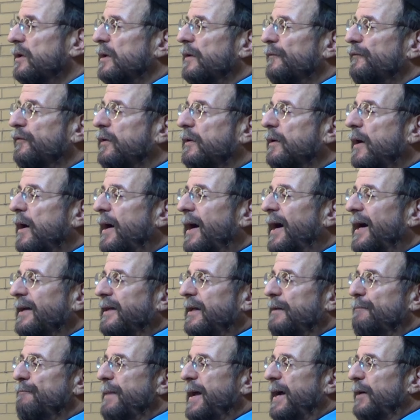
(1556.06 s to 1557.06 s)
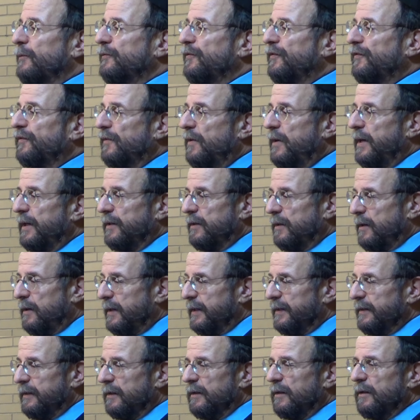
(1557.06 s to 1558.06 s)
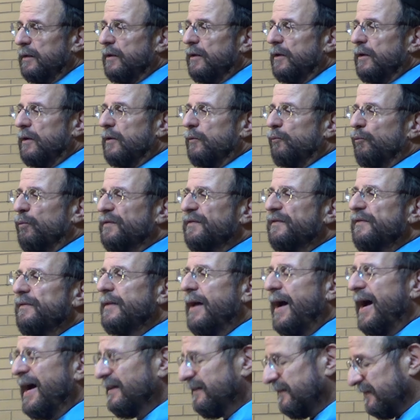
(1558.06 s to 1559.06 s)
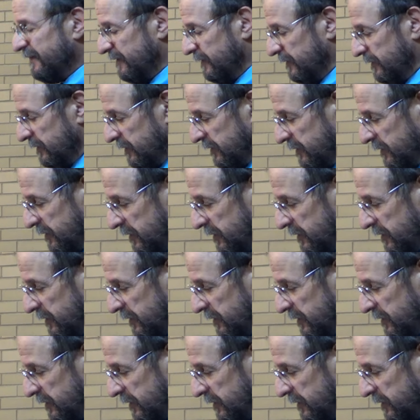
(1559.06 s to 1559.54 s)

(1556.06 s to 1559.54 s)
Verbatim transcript: of God at Mount Sinai was not